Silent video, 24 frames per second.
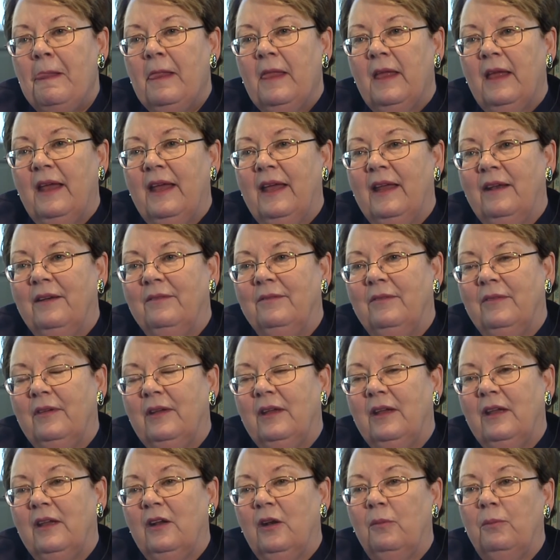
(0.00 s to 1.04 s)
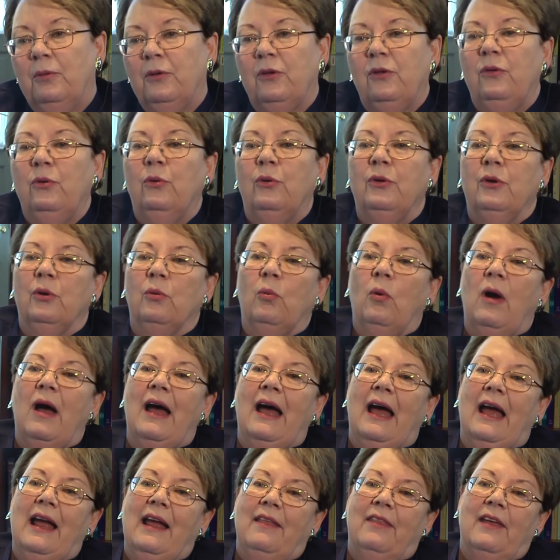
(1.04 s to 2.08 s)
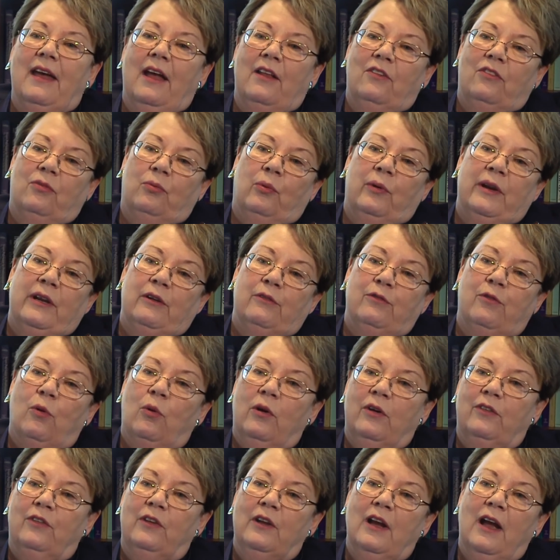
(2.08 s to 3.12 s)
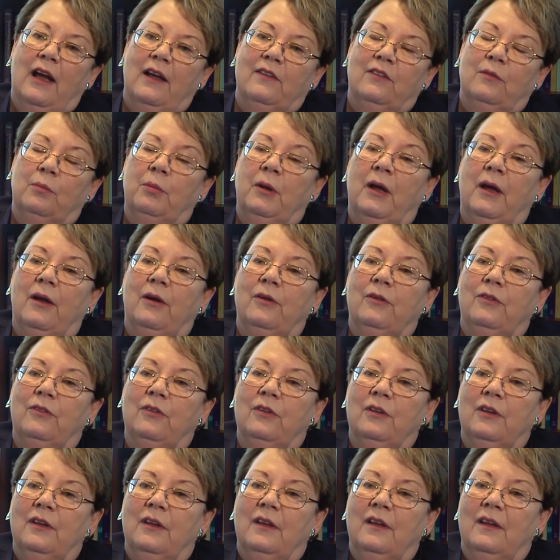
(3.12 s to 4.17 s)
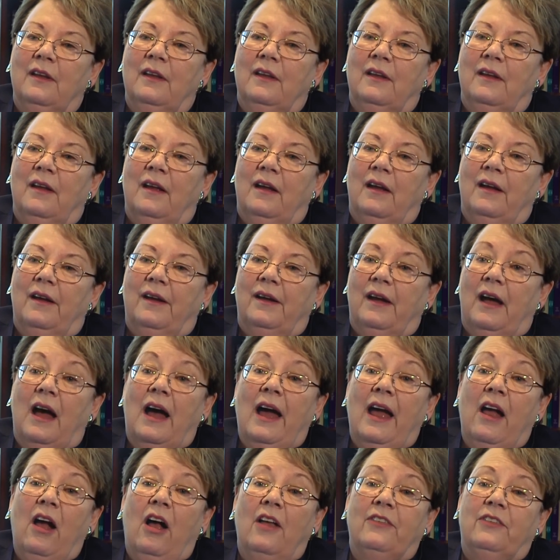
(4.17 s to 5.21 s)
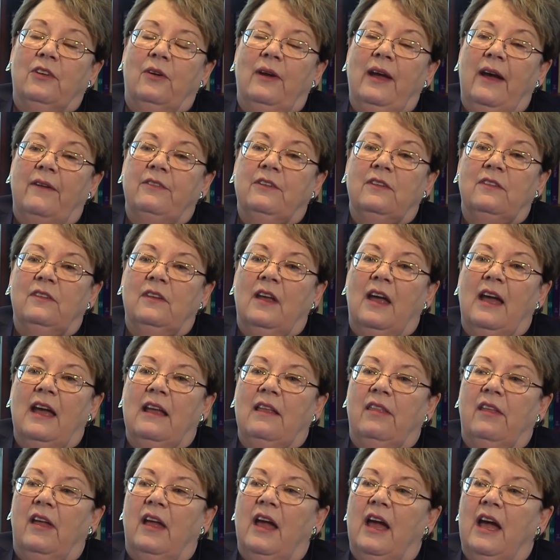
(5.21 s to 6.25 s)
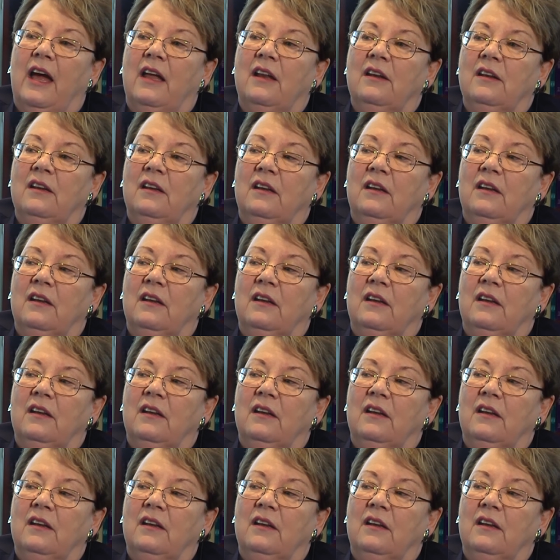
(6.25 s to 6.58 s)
And in a peculiar way, that's reinforcing, I suppose. I also have to say that